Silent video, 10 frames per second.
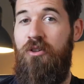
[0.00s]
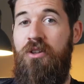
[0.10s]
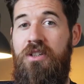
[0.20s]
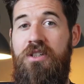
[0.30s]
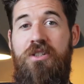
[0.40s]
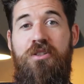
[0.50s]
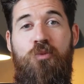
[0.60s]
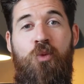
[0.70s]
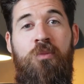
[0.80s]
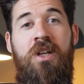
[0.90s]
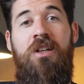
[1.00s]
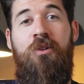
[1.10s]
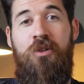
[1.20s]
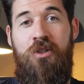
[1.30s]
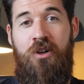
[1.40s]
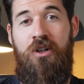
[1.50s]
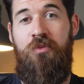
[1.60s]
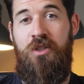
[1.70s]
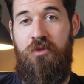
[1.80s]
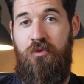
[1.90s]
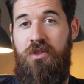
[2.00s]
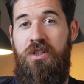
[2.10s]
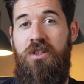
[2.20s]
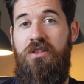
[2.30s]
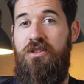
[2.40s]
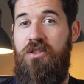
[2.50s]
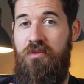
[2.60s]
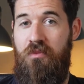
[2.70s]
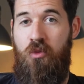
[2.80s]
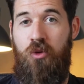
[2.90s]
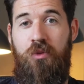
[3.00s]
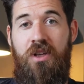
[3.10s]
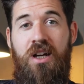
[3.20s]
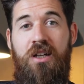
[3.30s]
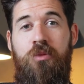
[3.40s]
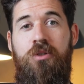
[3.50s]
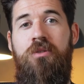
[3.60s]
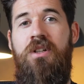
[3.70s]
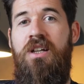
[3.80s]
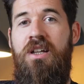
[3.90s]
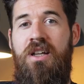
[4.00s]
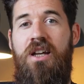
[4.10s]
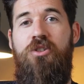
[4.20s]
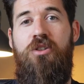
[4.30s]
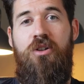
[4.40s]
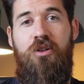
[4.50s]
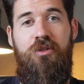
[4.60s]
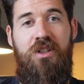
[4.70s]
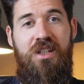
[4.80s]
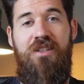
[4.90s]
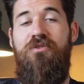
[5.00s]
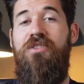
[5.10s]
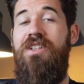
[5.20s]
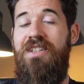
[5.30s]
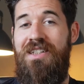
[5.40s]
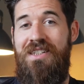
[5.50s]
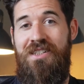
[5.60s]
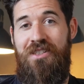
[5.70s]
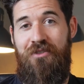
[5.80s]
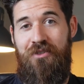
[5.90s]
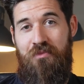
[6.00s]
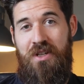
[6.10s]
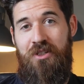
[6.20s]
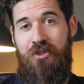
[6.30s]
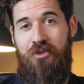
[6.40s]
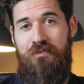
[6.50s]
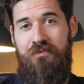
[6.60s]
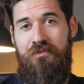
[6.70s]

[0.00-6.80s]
Learning this will make your autonomous routines more reliable and your code infinitely easier to manage.